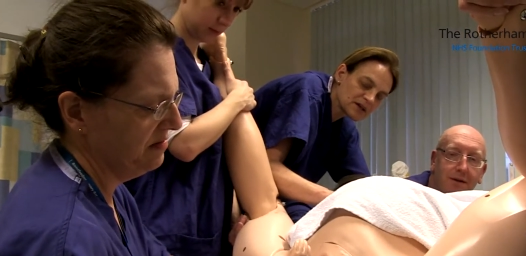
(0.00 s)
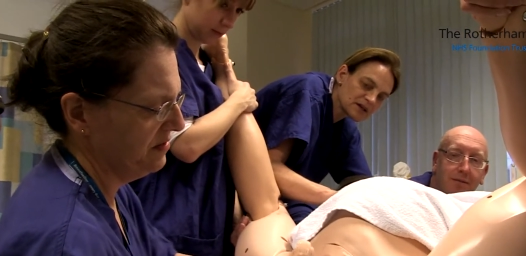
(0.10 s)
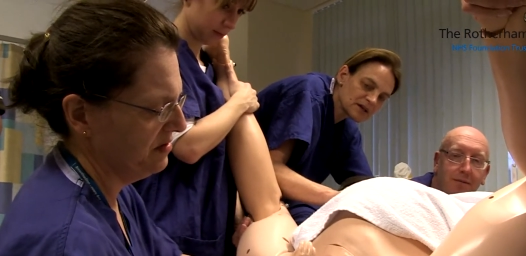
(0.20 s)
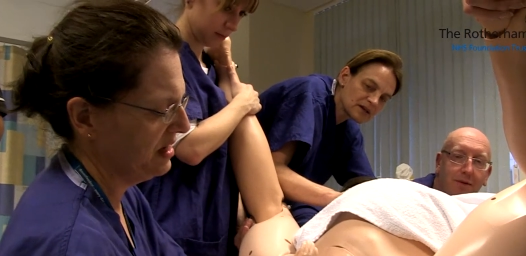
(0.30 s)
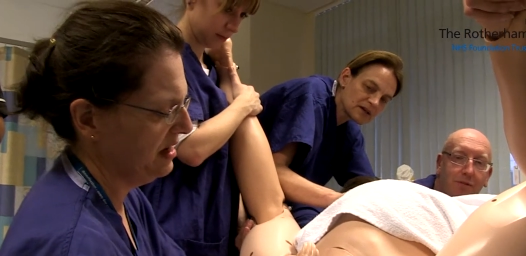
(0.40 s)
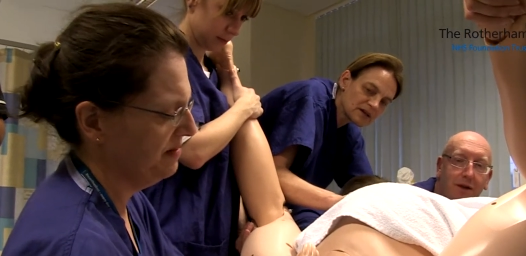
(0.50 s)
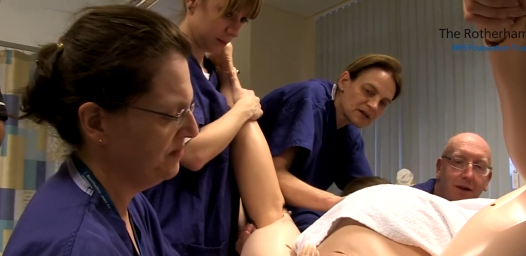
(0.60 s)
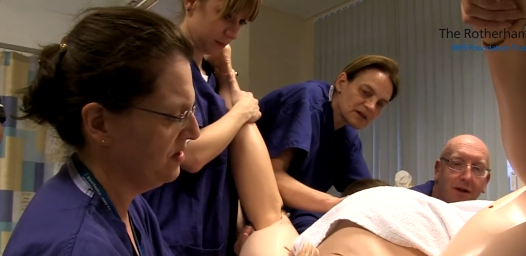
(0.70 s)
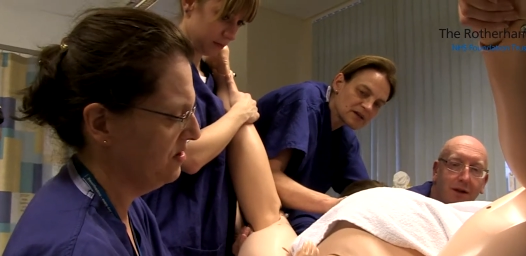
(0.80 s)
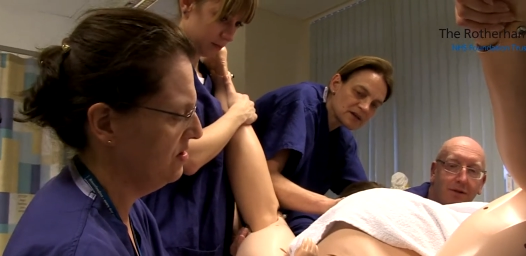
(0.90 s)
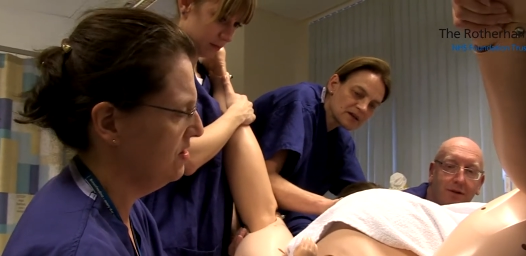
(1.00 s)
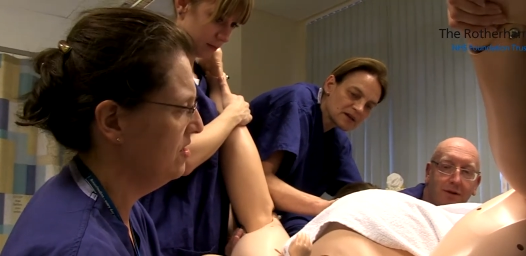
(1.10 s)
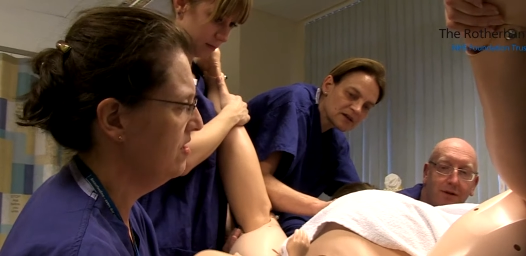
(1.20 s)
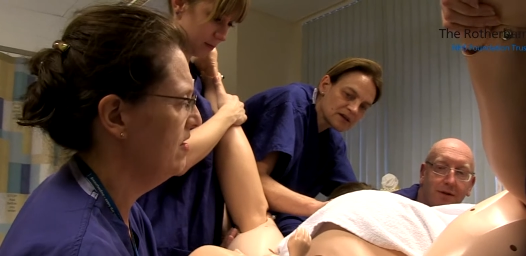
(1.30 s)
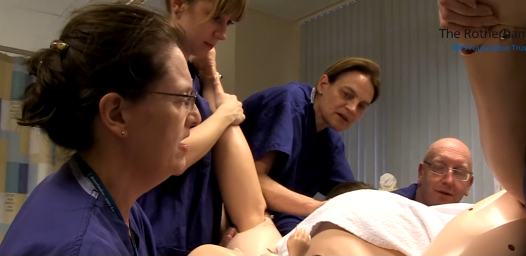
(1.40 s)
Speaker 1: Okay.
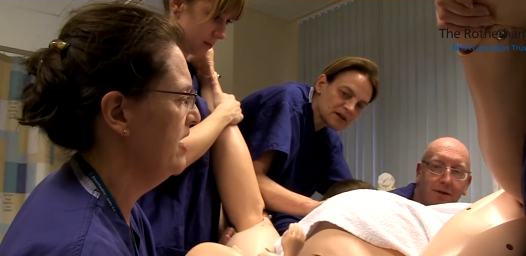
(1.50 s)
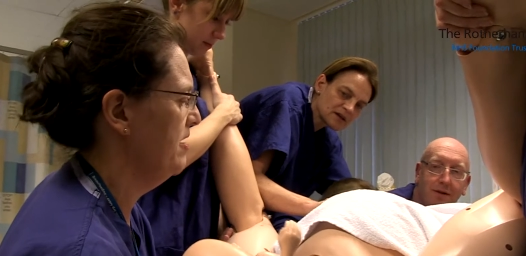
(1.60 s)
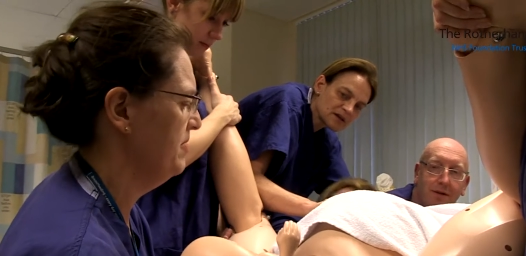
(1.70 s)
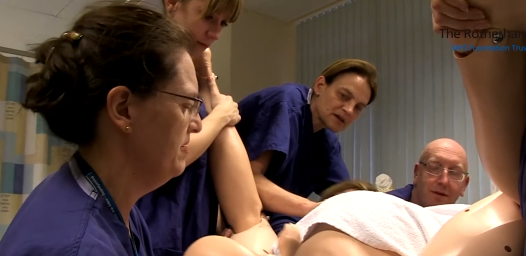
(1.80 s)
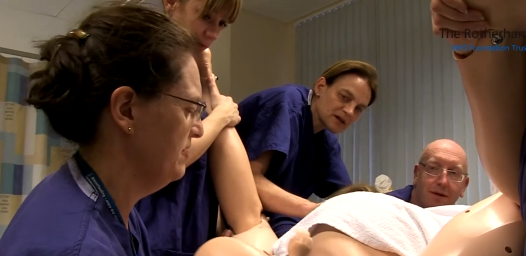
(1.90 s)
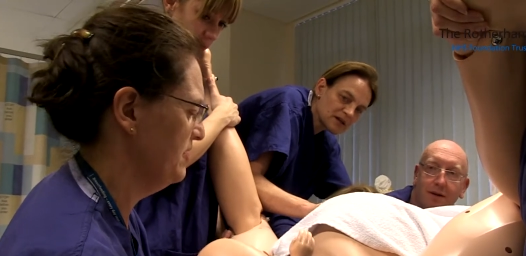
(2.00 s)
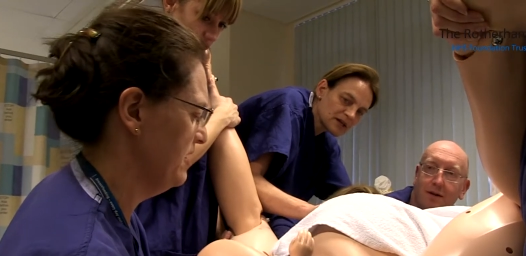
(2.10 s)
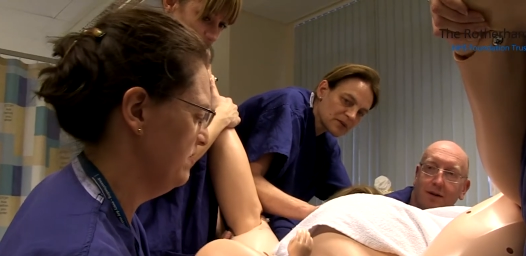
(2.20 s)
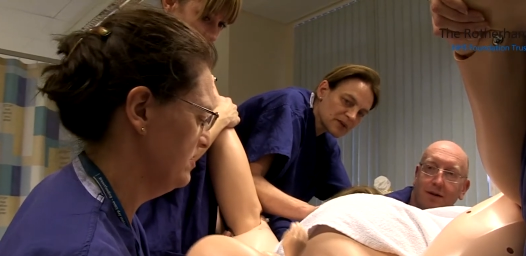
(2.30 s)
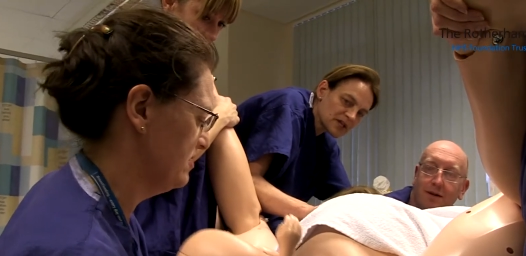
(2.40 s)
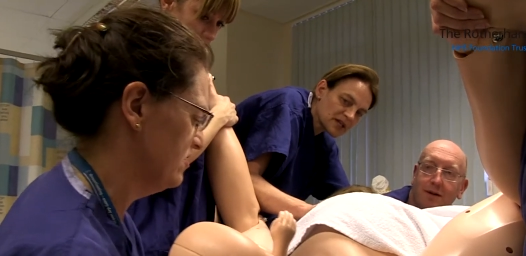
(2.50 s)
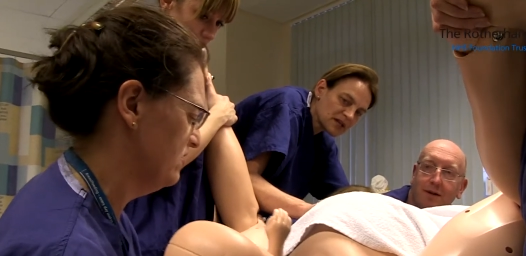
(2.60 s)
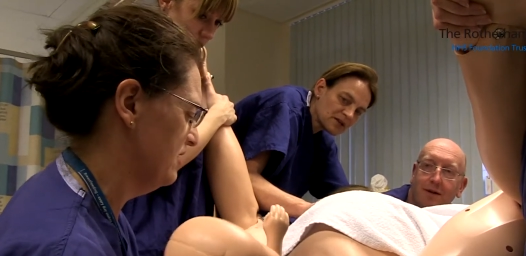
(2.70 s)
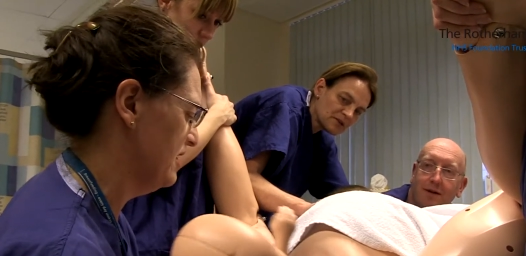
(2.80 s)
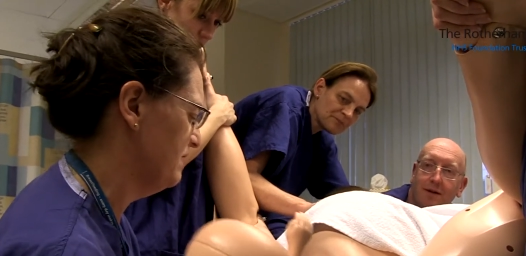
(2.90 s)
All right, Emma. Okay, we're just going to put
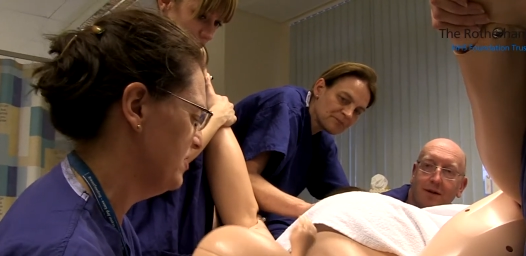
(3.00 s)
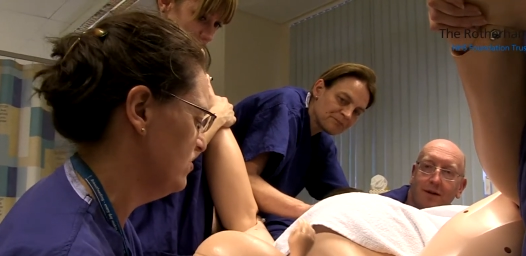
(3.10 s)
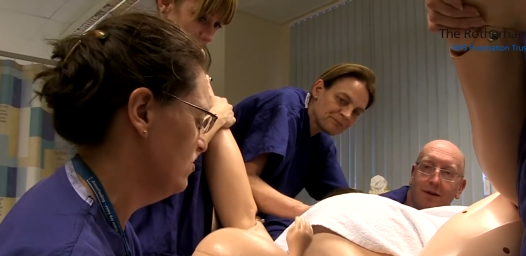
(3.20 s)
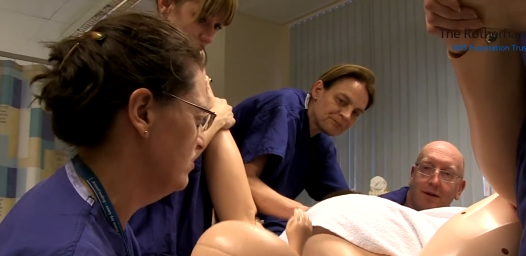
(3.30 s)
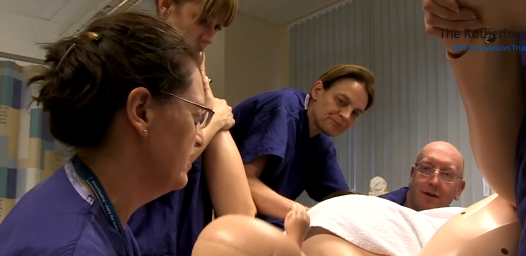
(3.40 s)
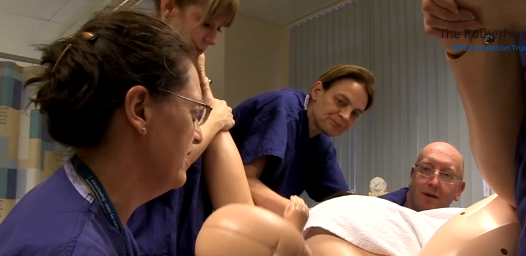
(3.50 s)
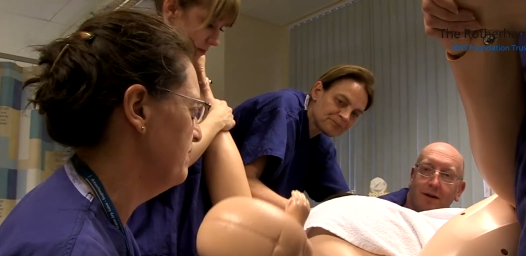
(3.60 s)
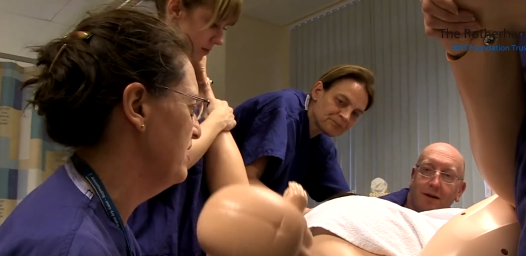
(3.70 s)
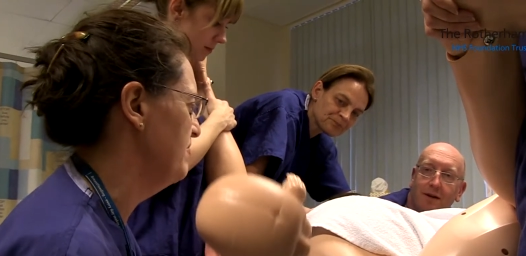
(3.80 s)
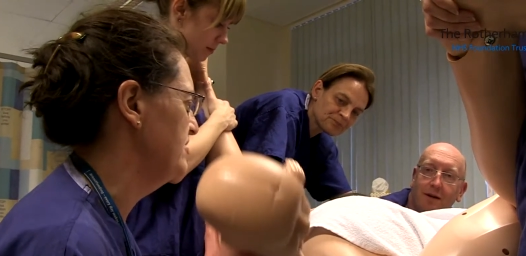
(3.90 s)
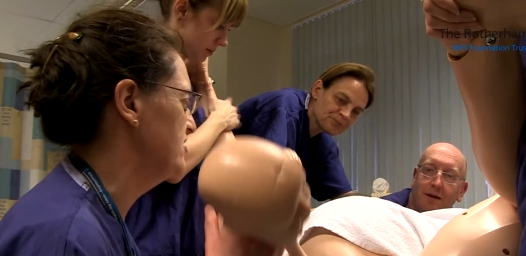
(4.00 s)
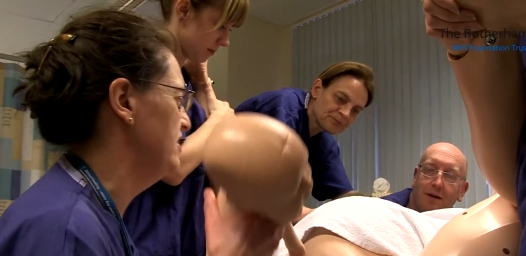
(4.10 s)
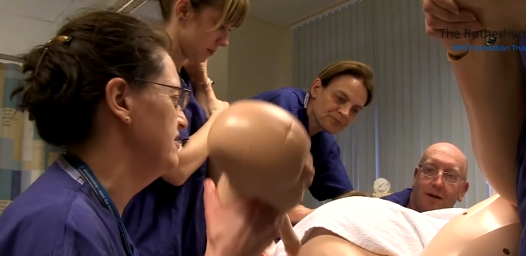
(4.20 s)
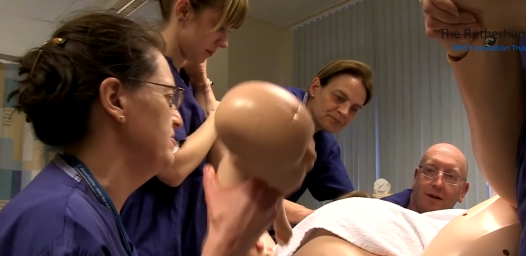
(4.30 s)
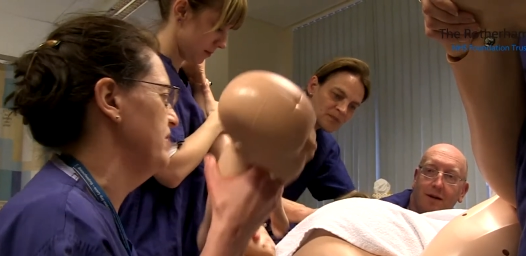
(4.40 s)
this on and get baby straight to